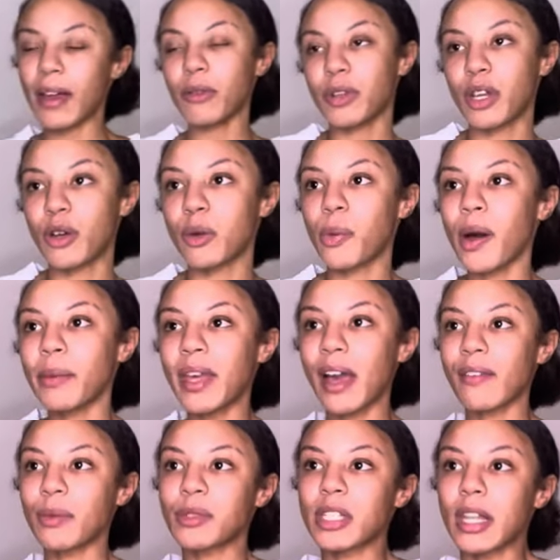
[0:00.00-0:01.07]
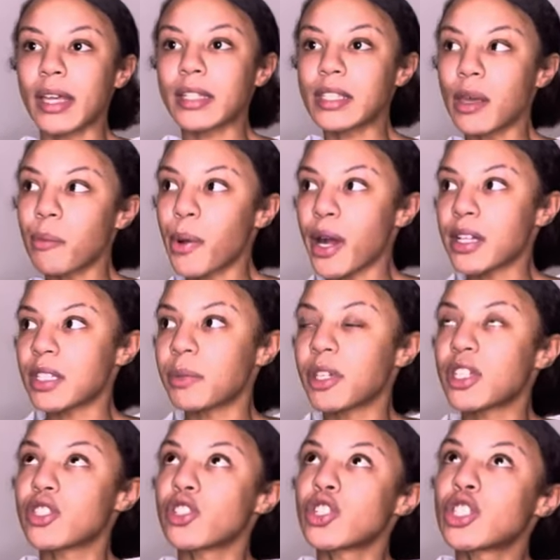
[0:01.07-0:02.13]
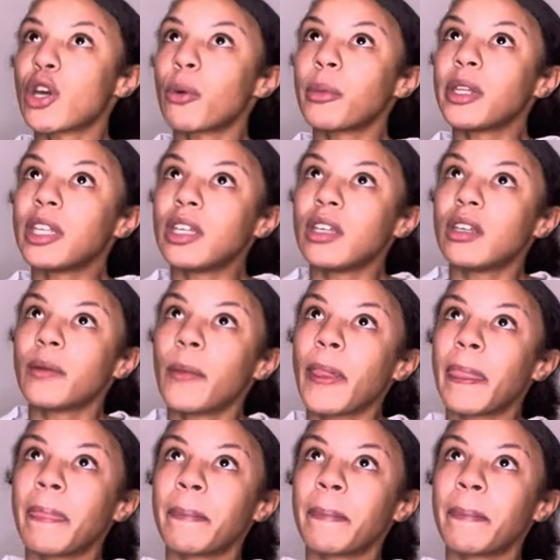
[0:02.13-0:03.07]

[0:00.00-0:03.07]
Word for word: don't know. It'll probably have up to like ten parts because there's so many